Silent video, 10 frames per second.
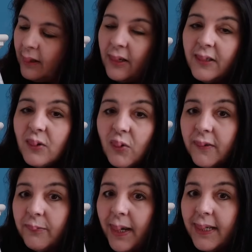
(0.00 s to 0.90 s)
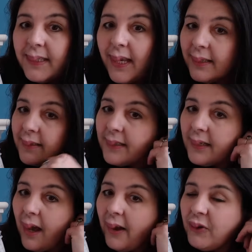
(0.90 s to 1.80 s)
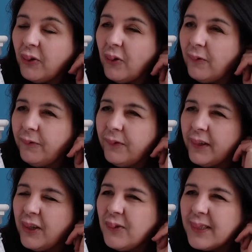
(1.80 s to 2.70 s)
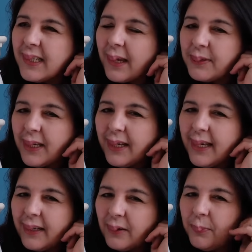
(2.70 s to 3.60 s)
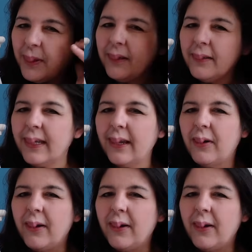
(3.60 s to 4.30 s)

Sort of makes sense. I've gone off the Q-snaps a little bit now.